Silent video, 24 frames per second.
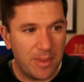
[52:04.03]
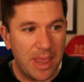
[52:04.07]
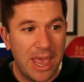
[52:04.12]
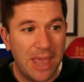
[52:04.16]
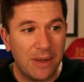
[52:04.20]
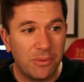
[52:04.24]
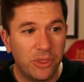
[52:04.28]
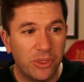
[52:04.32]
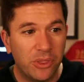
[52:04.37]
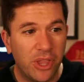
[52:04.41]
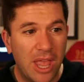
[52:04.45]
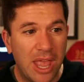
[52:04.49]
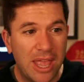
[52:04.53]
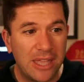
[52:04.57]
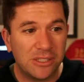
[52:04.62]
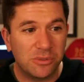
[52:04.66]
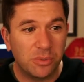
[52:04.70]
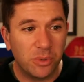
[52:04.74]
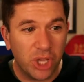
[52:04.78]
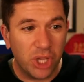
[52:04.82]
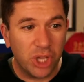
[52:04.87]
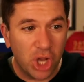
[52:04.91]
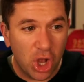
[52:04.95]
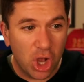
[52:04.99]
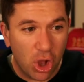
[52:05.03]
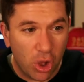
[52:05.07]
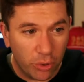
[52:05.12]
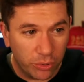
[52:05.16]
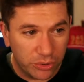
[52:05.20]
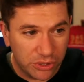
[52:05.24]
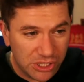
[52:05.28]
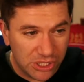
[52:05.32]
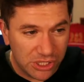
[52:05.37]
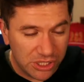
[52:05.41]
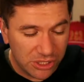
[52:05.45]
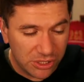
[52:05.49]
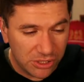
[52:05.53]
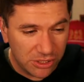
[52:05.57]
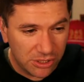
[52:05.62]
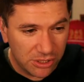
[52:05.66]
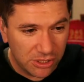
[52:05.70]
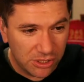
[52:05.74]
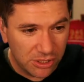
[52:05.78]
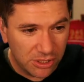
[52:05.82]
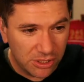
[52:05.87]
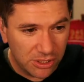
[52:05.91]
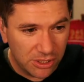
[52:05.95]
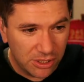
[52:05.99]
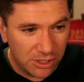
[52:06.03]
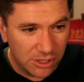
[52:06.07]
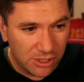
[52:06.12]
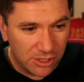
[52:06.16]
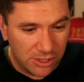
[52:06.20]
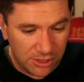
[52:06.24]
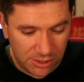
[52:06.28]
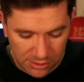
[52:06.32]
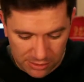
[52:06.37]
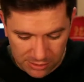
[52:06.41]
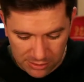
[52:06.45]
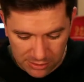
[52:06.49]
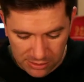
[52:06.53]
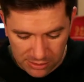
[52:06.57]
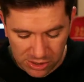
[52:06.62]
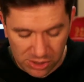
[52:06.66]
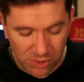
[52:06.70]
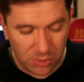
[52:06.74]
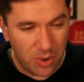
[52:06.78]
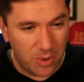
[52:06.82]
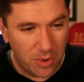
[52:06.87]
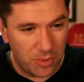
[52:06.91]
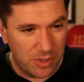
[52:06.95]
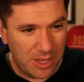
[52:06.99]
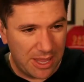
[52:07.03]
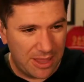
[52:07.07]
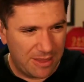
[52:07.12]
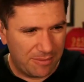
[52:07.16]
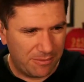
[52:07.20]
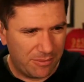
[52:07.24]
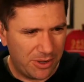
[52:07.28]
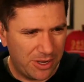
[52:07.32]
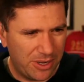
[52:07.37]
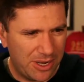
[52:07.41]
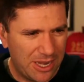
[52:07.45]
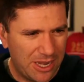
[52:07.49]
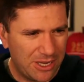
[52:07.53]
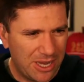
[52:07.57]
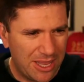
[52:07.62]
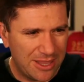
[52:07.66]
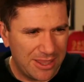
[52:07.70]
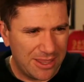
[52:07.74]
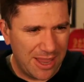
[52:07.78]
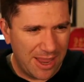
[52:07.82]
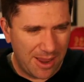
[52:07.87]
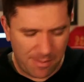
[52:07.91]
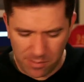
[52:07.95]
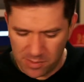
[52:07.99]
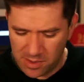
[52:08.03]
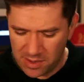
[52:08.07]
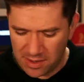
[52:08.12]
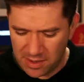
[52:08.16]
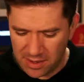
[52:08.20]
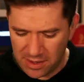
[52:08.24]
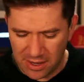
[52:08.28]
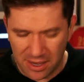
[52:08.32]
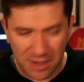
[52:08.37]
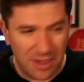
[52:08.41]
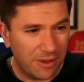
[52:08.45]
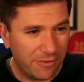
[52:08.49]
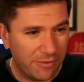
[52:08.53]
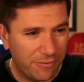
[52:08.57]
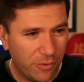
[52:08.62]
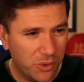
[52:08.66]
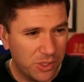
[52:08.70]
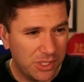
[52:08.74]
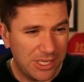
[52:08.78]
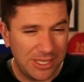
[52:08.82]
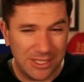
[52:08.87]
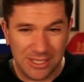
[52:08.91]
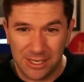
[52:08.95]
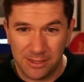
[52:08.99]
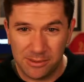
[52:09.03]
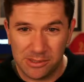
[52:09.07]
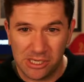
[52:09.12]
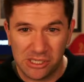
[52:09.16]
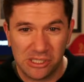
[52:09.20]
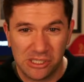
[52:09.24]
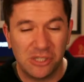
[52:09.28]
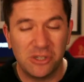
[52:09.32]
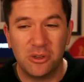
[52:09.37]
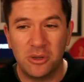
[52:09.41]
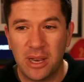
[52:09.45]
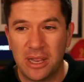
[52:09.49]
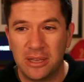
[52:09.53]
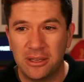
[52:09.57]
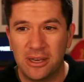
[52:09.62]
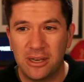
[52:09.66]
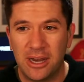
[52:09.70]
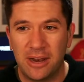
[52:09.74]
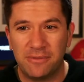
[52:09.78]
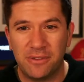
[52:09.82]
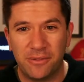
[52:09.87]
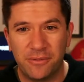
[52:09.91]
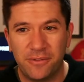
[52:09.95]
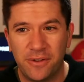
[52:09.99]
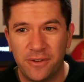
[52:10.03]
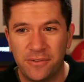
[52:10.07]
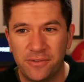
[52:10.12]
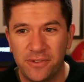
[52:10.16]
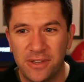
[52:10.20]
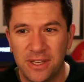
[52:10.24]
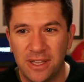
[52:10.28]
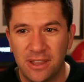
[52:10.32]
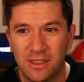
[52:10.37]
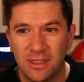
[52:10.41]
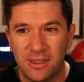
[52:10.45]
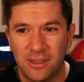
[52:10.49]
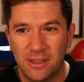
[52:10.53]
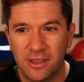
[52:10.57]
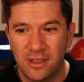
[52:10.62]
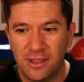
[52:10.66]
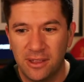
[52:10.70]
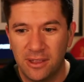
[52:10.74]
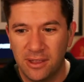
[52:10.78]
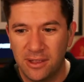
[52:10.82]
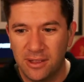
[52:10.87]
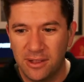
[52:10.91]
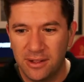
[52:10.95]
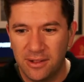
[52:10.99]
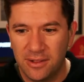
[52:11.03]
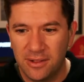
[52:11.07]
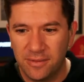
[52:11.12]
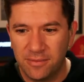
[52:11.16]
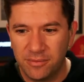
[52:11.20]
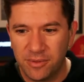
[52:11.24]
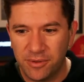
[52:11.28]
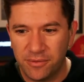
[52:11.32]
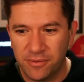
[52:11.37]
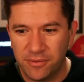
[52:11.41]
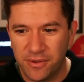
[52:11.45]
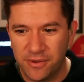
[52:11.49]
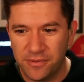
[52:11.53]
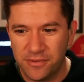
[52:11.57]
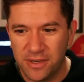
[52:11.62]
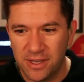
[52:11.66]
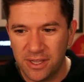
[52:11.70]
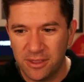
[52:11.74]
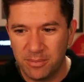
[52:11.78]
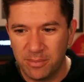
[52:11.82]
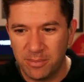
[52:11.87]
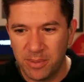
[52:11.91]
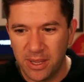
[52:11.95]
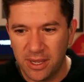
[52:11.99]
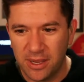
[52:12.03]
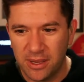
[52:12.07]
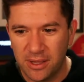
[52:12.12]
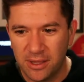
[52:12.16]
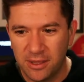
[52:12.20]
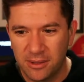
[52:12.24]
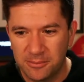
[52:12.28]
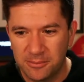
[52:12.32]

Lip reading: as would the Colts. So what would that? What did I named? I think 14 teams there. So you'd have the 15th pick.